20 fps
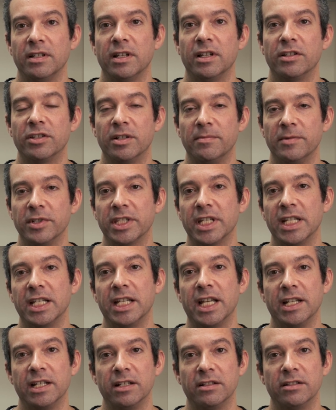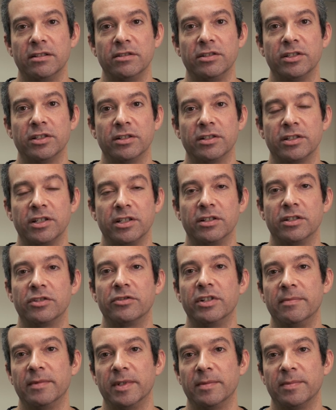It's almost like getting closure to your
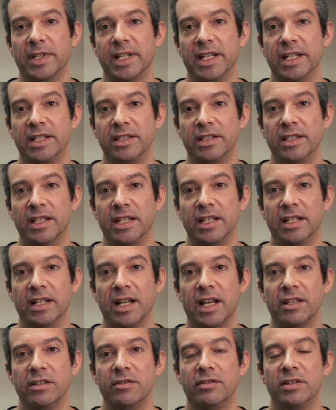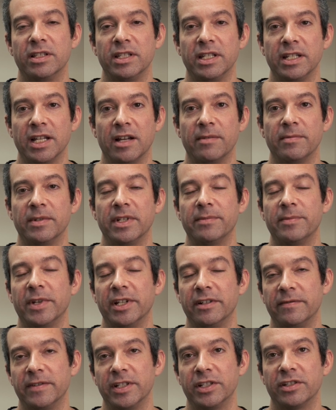treatment plans and you can see how
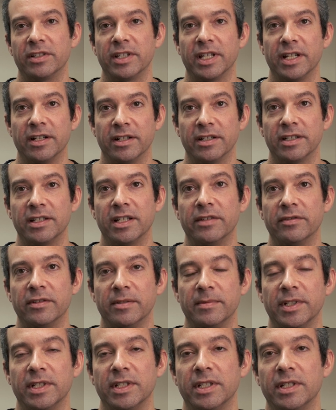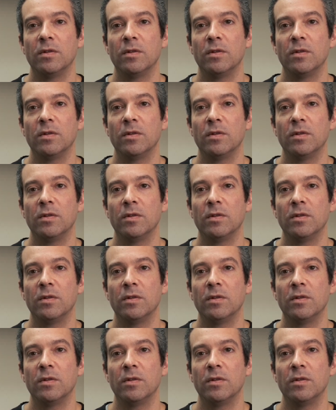beneficial they are to everybody.